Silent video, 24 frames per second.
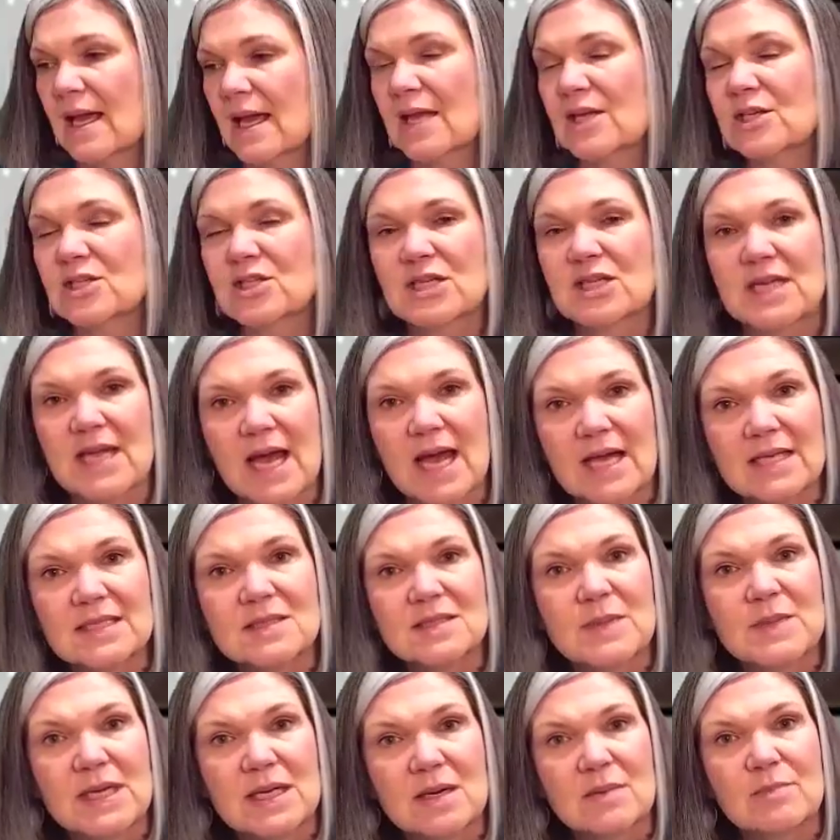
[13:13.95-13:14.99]
And she
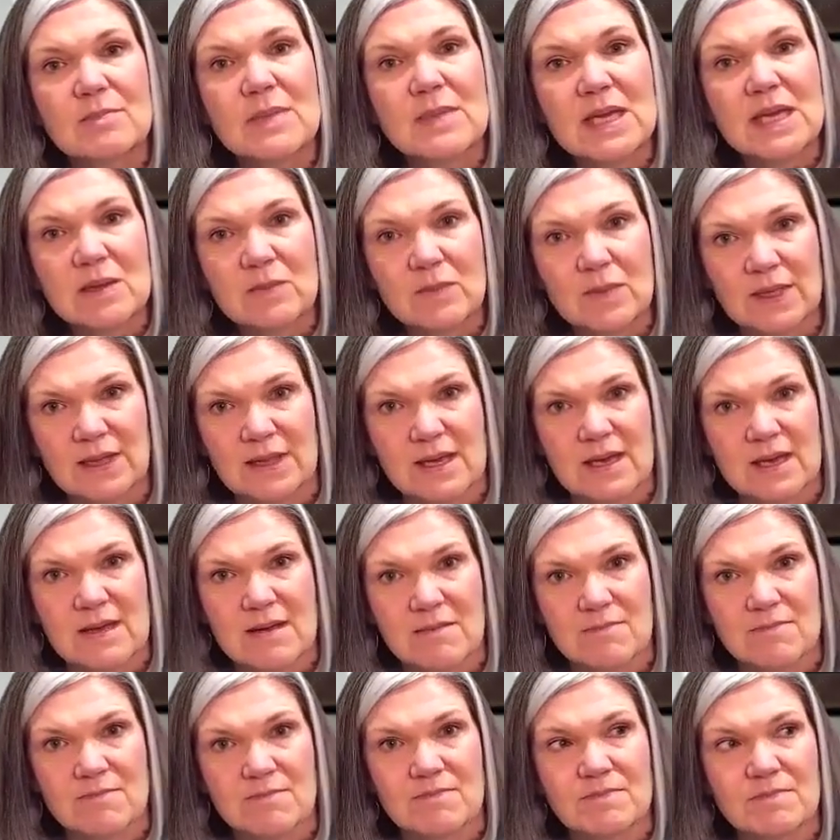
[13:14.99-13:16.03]
asked me to meet with
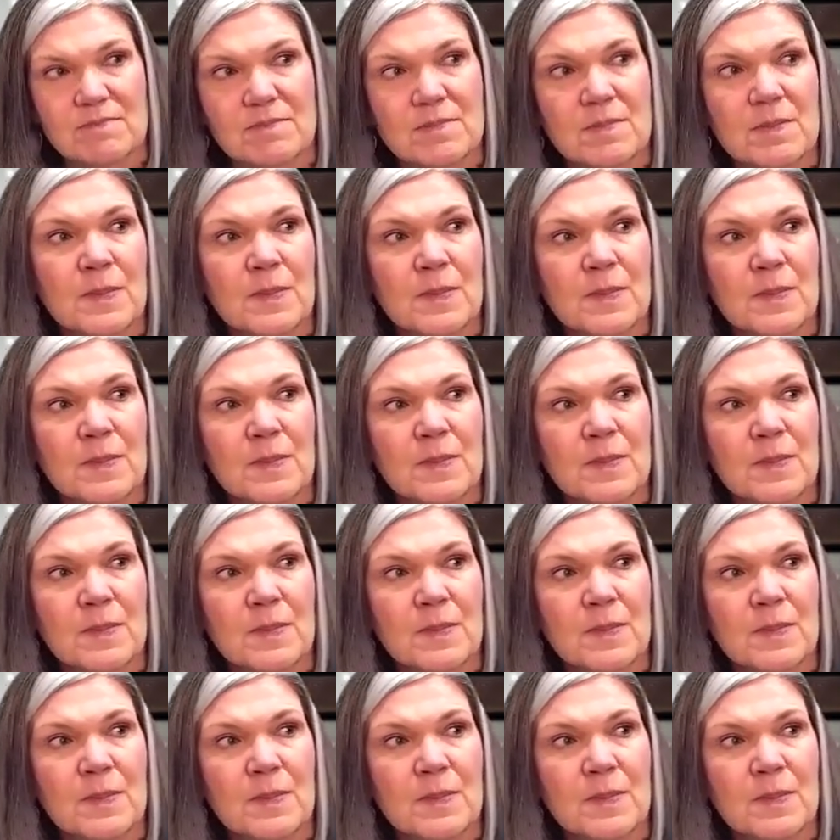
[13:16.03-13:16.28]
him.